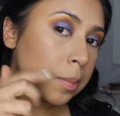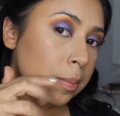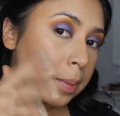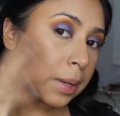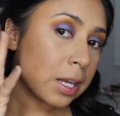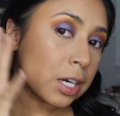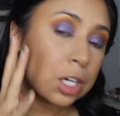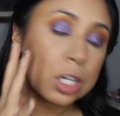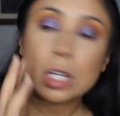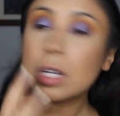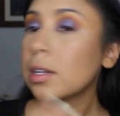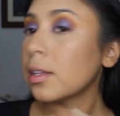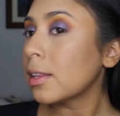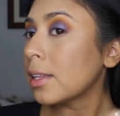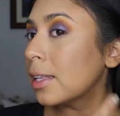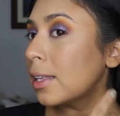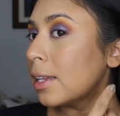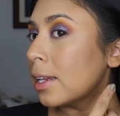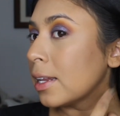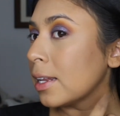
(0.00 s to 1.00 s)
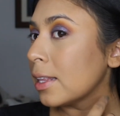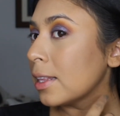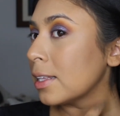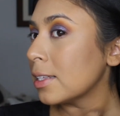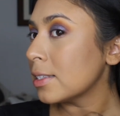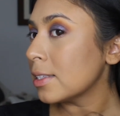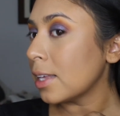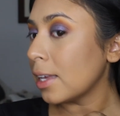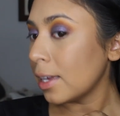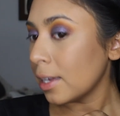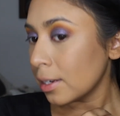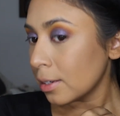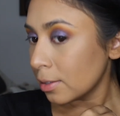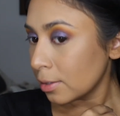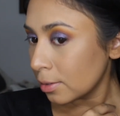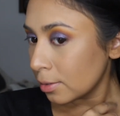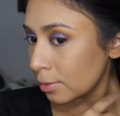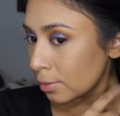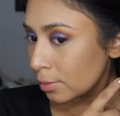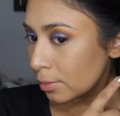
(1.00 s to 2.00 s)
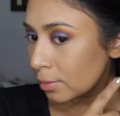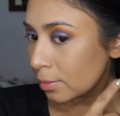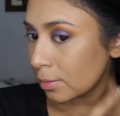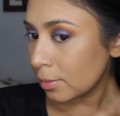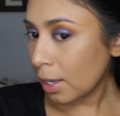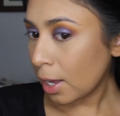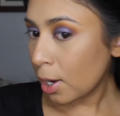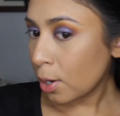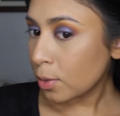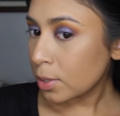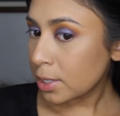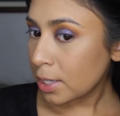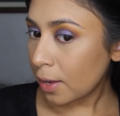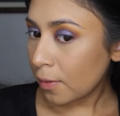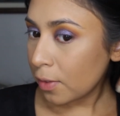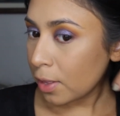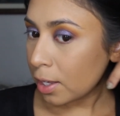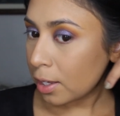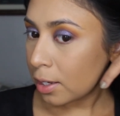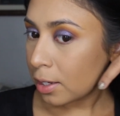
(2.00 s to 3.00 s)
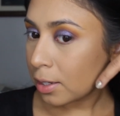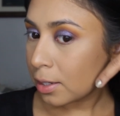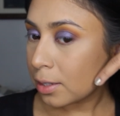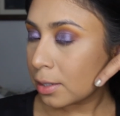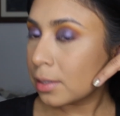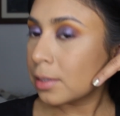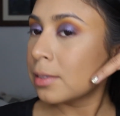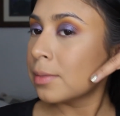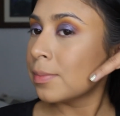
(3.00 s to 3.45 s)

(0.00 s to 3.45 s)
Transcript: better than this side. I always have like a